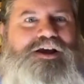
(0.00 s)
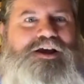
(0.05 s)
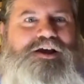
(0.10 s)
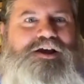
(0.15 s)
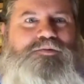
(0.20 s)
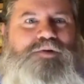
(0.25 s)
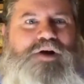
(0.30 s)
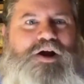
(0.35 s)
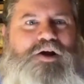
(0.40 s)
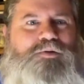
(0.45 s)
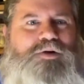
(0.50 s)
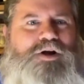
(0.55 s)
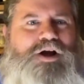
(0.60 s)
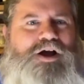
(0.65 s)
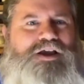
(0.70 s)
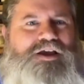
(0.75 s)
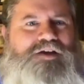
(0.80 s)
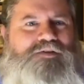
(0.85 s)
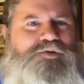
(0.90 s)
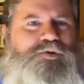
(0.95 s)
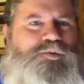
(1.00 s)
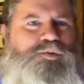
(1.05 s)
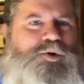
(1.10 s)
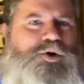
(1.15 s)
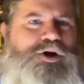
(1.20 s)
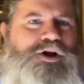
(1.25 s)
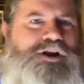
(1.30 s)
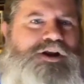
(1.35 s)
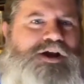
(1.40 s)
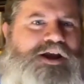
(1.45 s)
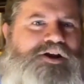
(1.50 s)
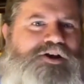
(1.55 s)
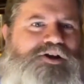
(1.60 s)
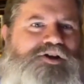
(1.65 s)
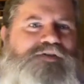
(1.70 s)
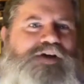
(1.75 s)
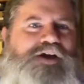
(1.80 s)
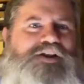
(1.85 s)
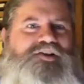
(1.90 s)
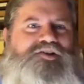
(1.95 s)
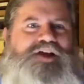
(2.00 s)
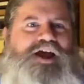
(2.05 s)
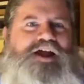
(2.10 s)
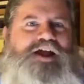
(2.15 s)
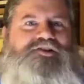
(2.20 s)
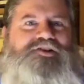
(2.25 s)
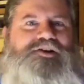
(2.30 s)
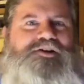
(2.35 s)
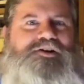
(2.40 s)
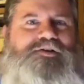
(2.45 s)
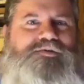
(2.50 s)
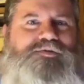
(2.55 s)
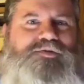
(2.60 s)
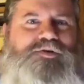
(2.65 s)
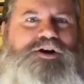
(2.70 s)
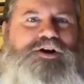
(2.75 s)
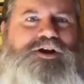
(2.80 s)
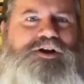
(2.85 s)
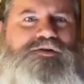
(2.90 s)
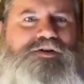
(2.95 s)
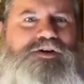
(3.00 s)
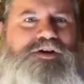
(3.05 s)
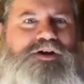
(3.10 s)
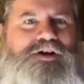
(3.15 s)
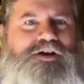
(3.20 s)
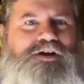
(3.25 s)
And Round Rock, if you would, I know you've got the stats there in front of you.